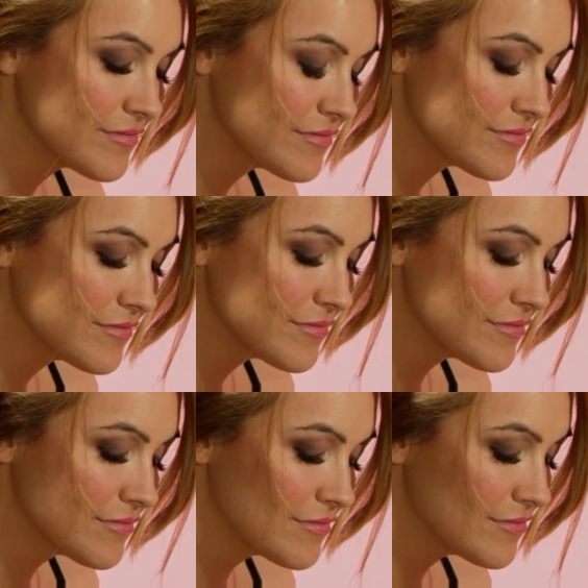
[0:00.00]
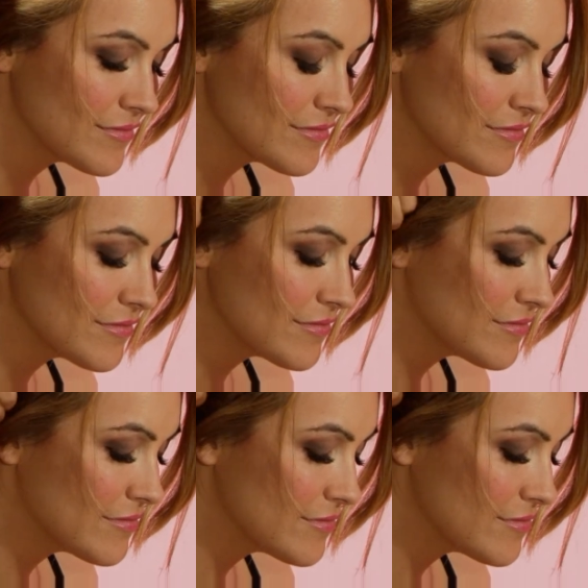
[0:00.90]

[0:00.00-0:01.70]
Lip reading: [no speech]